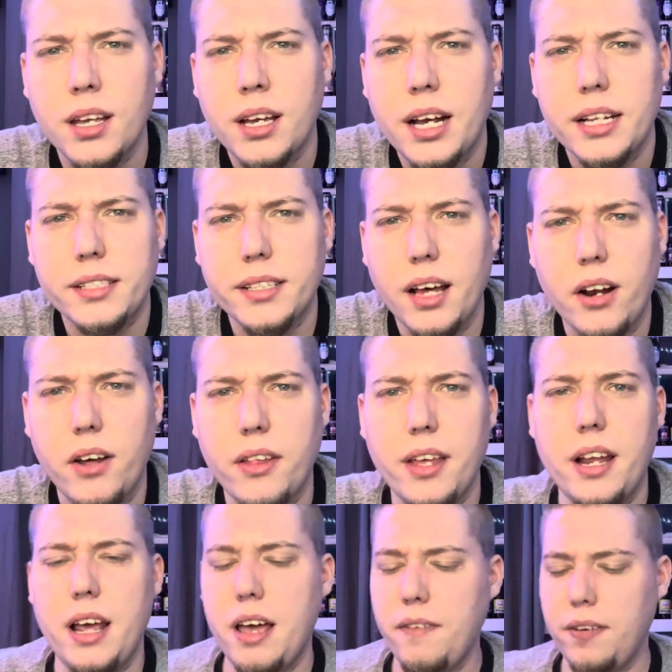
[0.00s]
it's not all
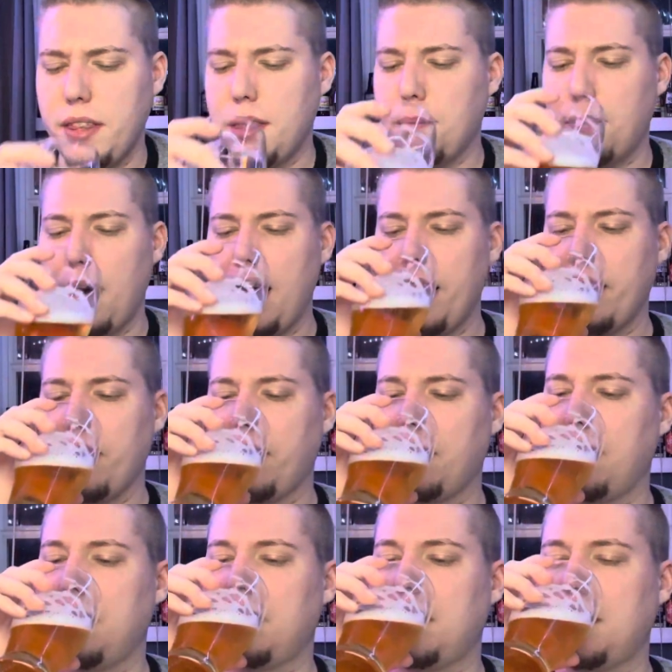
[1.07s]
that heavy, the body on
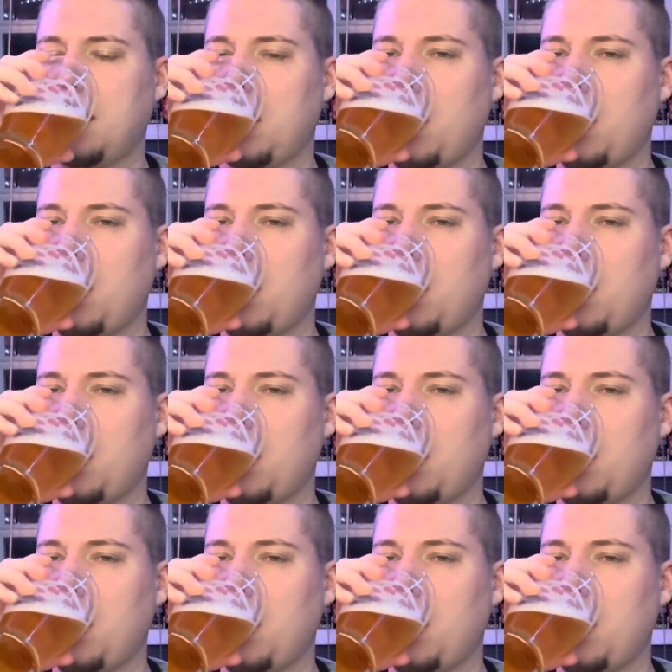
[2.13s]
this.